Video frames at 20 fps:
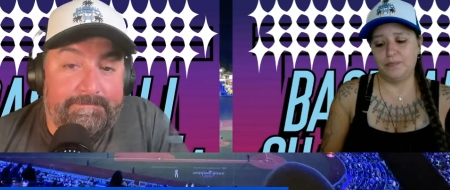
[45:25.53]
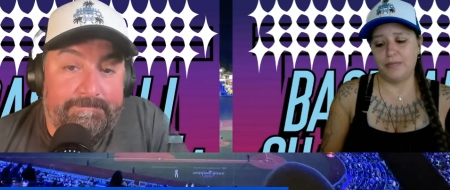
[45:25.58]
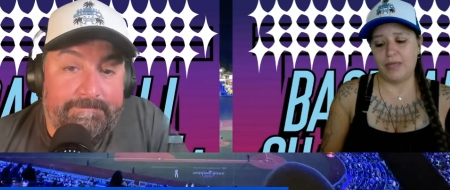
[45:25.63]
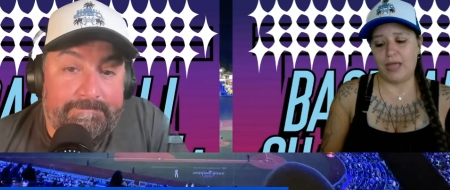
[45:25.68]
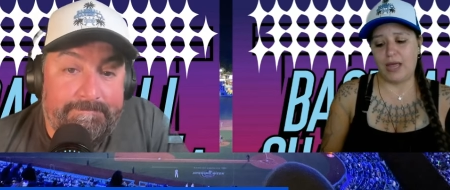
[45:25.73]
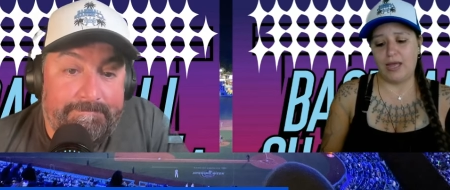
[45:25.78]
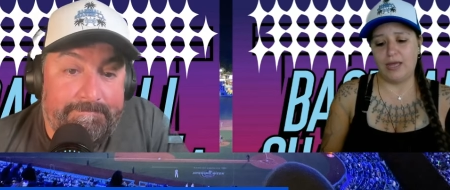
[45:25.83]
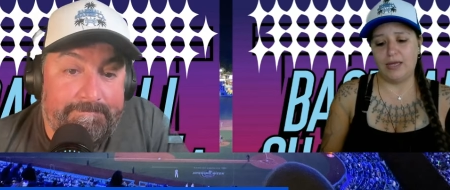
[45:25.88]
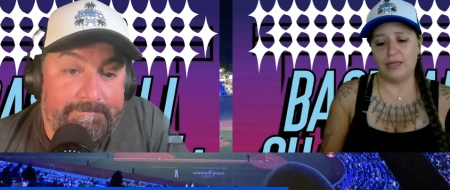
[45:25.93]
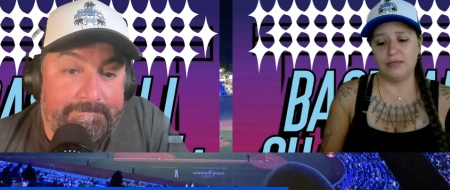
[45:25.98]

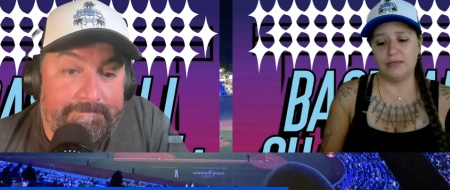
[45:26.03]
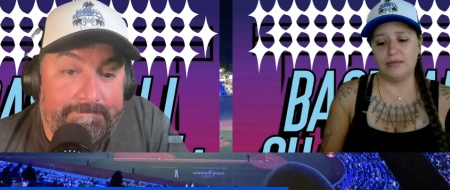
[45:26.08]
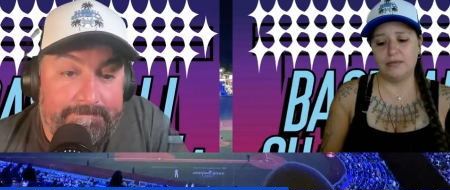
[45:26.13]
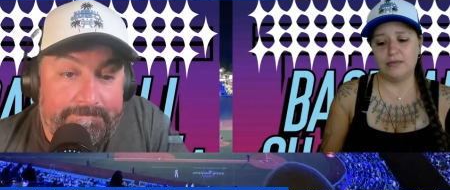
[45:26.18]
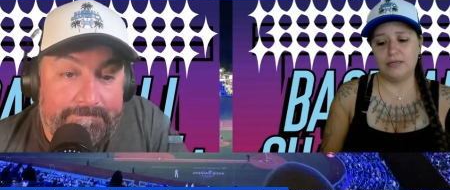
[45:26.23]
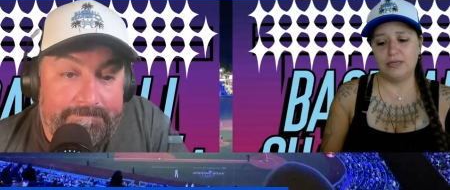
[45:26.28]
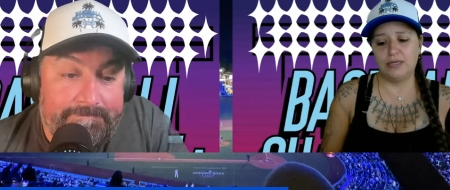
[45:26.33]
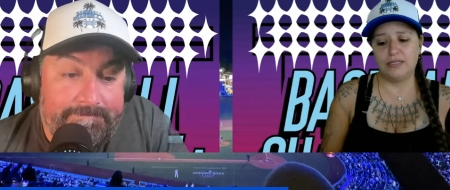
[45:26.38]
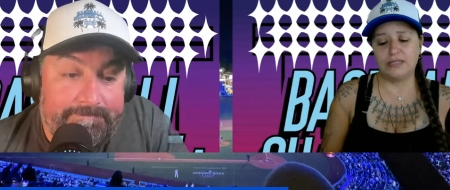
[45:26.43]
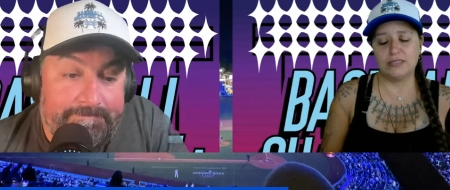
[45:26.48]
Speaker 1: I
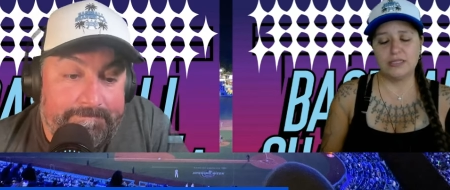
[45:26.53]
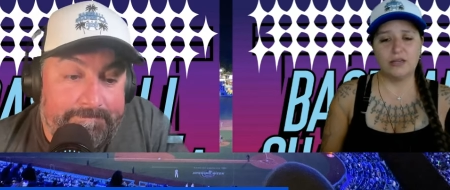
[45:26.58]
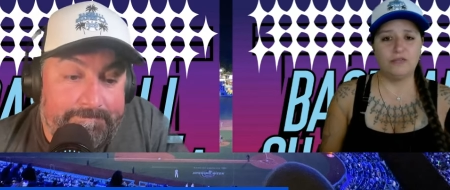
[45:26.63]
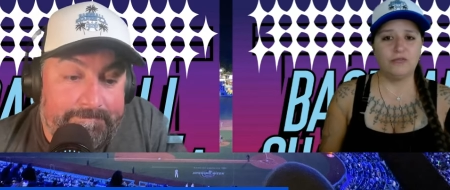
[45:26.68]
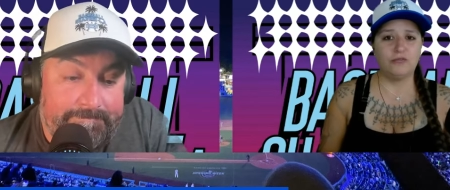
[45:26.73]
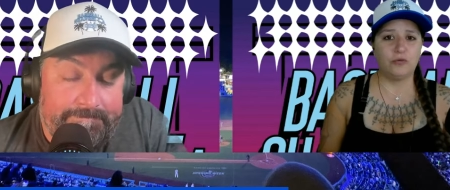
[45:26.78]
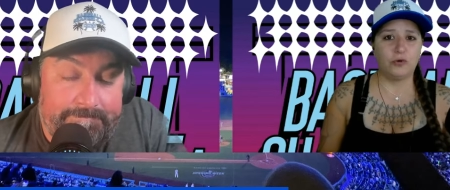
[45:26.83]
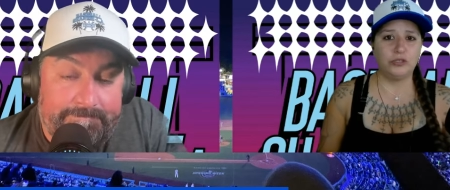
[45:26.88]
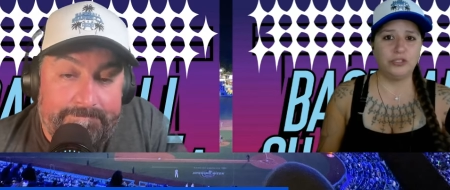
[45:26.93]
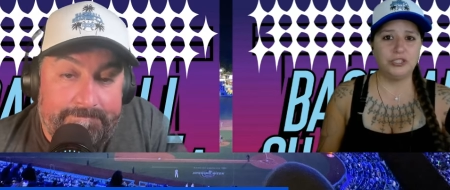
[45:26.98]
it's
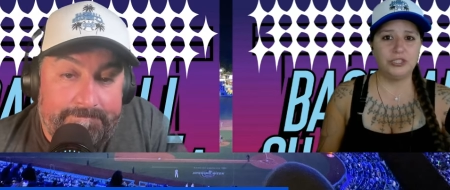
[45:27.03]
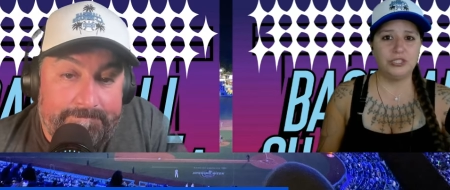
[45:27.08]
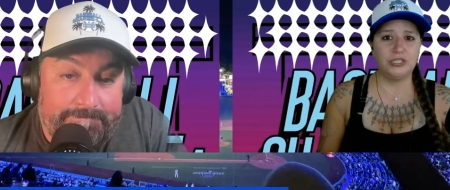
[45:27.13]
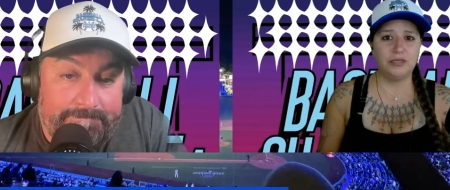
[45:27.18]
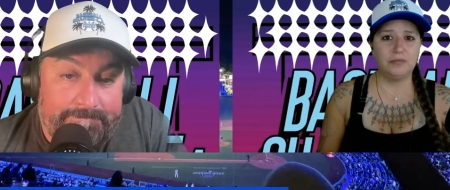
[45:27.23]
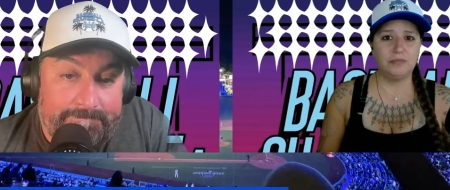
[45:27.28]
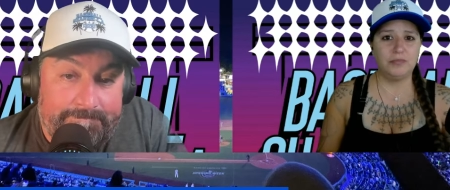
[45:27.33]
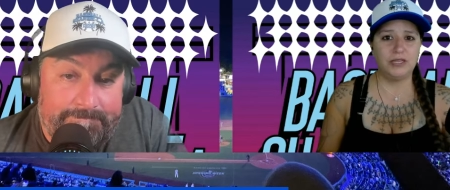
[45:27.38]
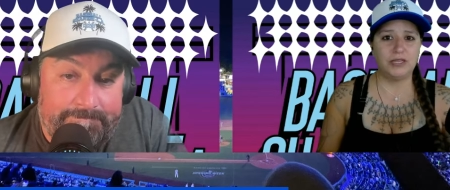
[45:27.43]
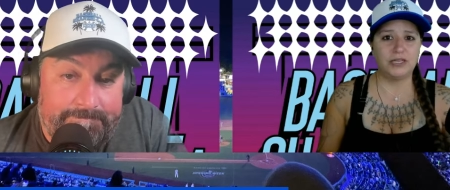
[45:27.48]

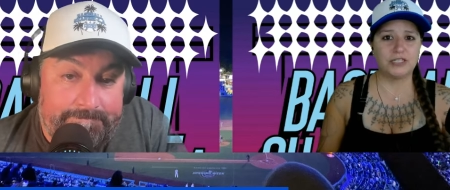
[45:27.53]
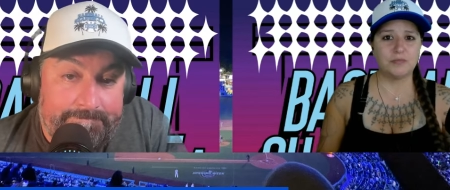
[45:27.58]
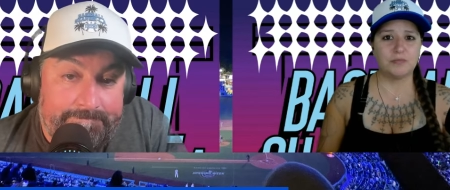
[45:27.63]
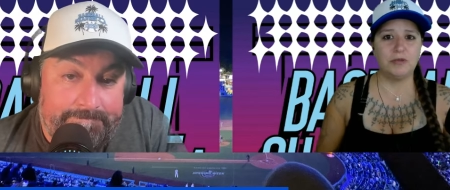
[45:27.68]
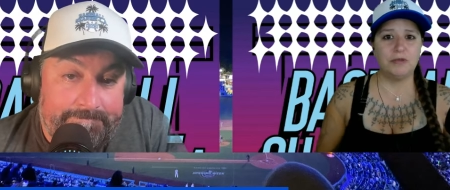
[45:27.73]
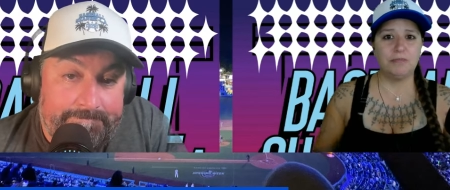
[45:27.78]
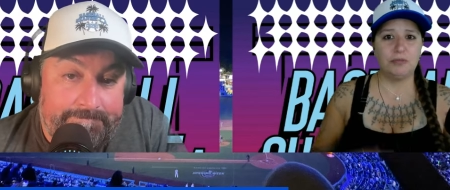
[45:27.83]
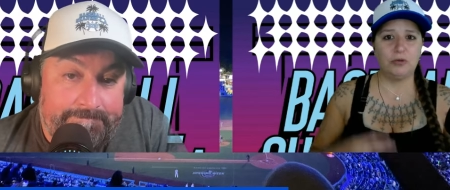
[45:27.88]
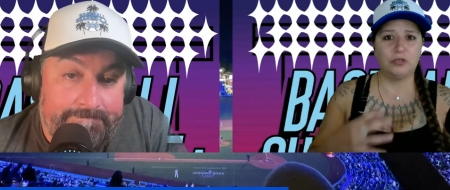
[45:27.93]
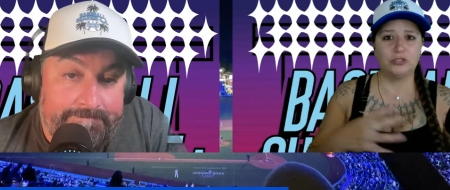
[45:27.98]
unfortunate because
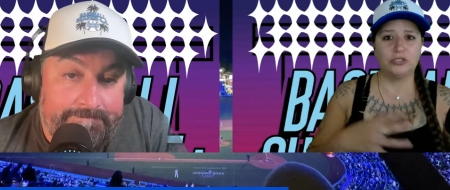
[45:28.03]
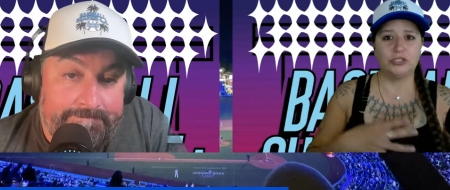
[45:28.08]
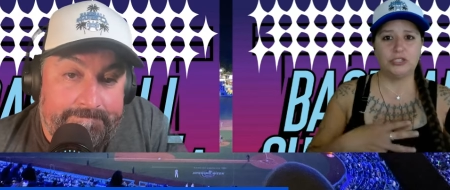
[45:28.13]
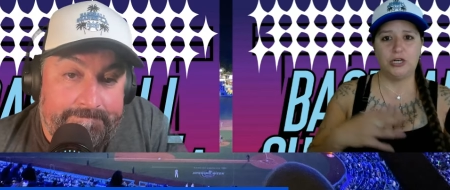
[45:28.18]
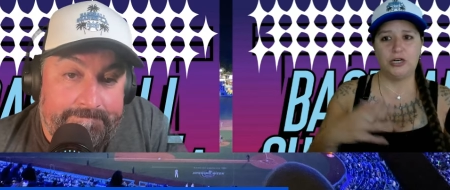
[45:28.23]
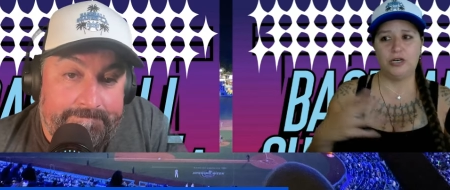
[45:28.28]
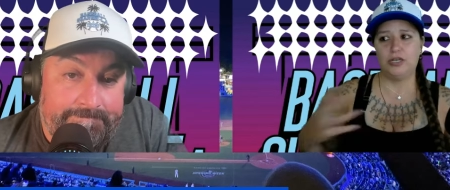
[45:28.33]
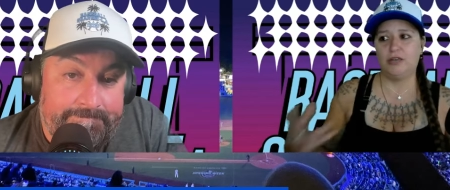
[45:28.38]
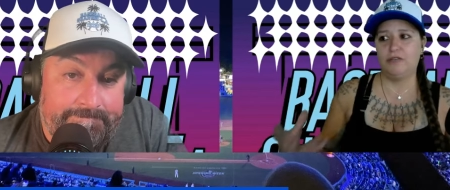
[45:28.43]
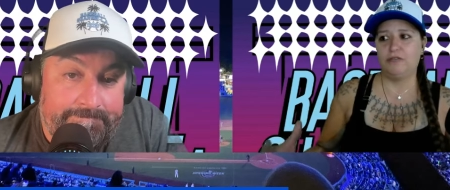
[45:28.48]
people are
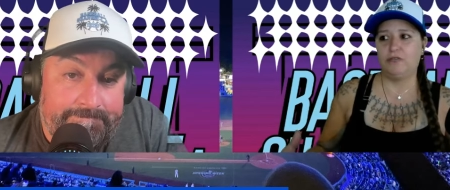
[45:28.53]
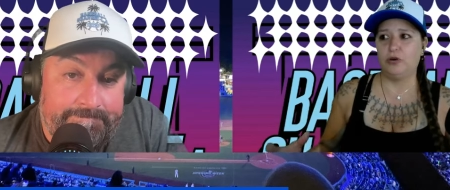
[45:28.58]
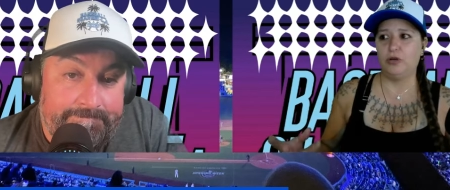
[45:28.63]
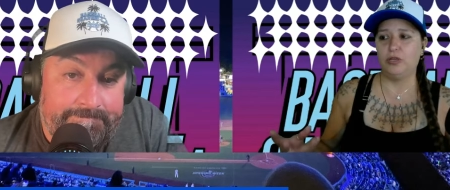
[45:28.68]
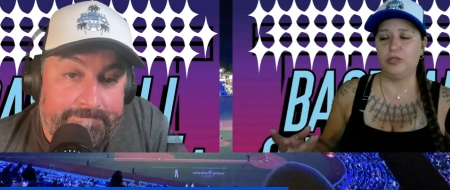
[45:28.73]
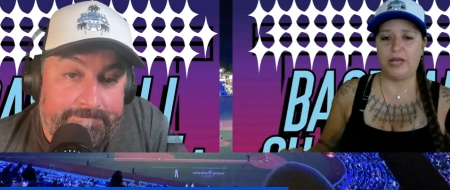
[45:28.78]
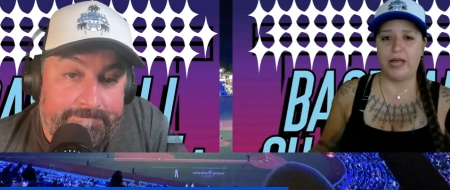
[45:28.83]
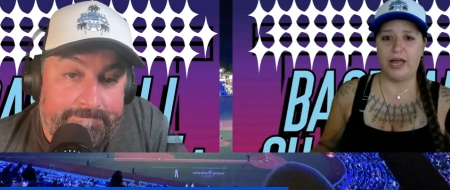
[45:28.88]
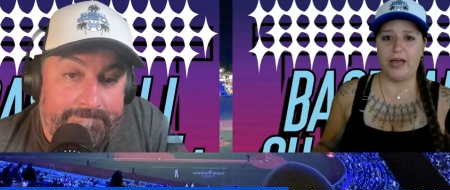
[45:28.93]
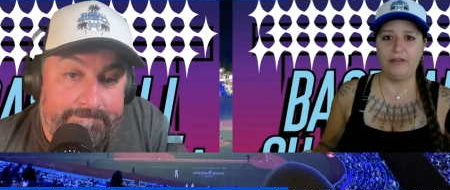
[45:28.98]
sharing it for
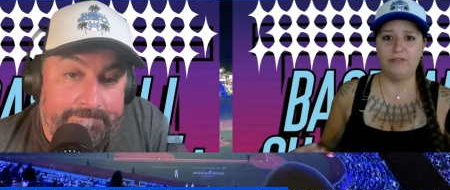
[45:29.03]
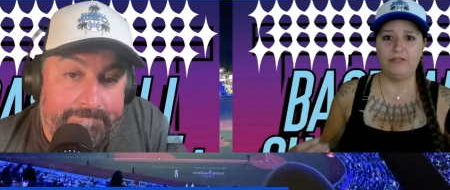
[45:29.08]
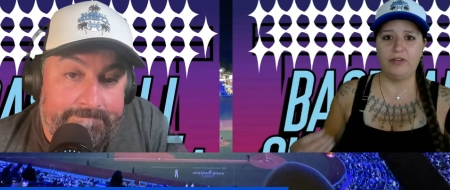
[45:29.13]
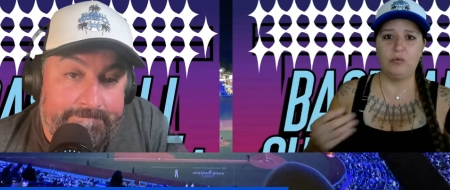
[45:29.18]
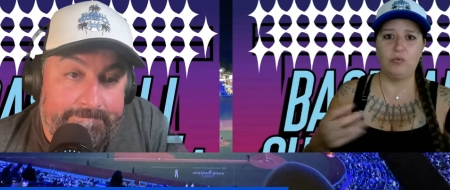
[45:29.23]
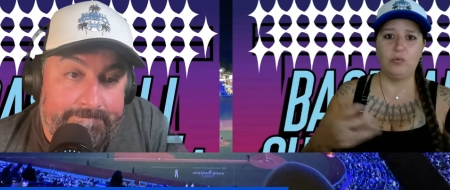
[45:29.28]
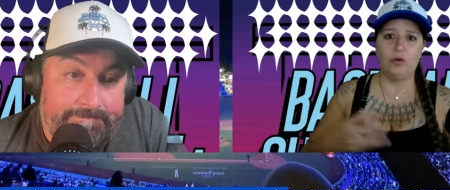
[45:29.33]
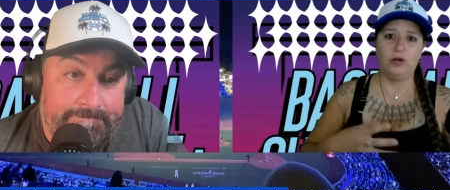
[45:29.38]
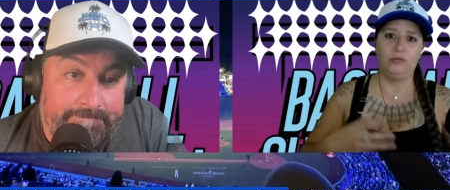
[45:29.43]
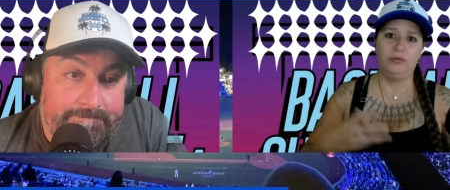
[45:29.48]
a laugh
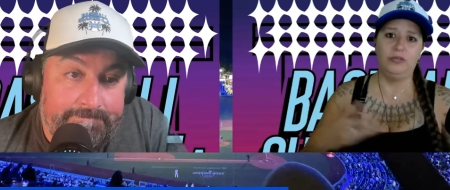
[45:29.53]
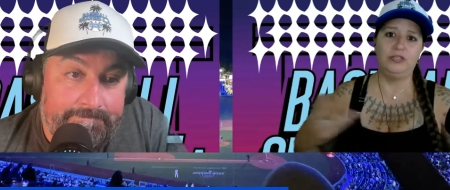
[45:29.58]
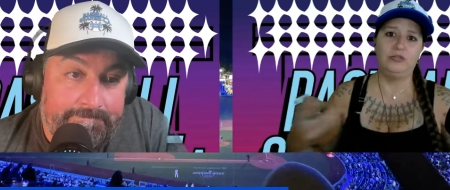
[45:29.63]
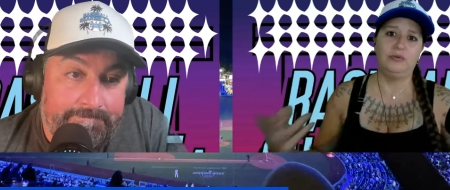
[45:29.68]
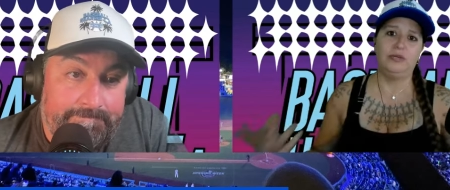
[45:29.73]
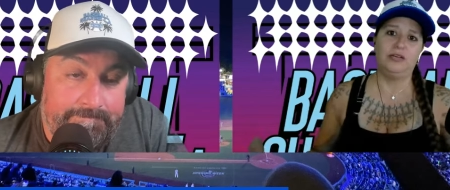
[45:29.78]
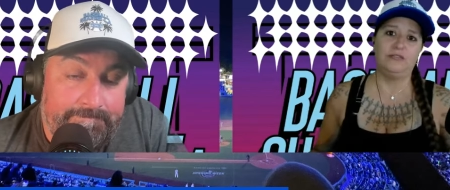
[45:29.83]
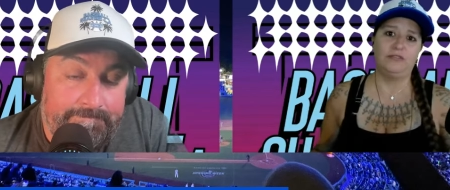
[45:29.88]
and what are we doing to